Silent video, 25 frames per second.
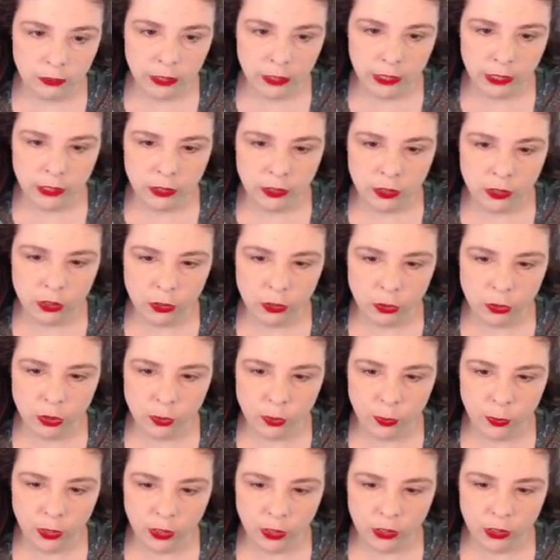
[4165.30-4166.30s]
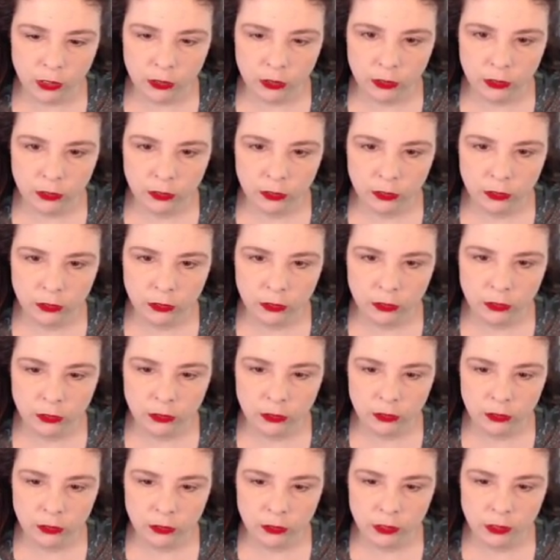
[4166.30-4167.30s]
that is so smart.
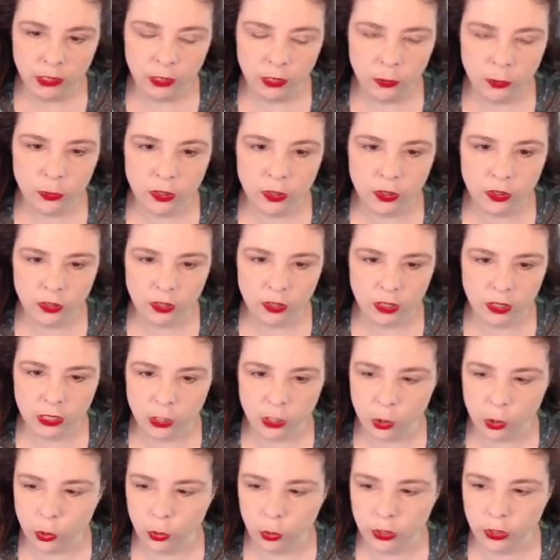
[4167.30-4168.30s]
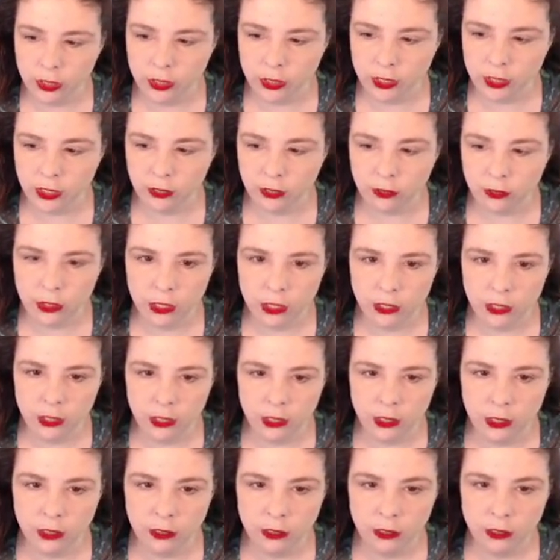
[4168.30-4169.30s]
That almost looks like a joystick right
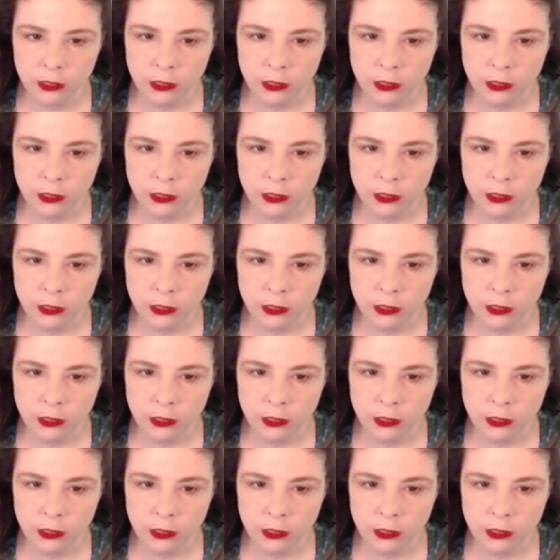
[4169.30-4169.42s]
there.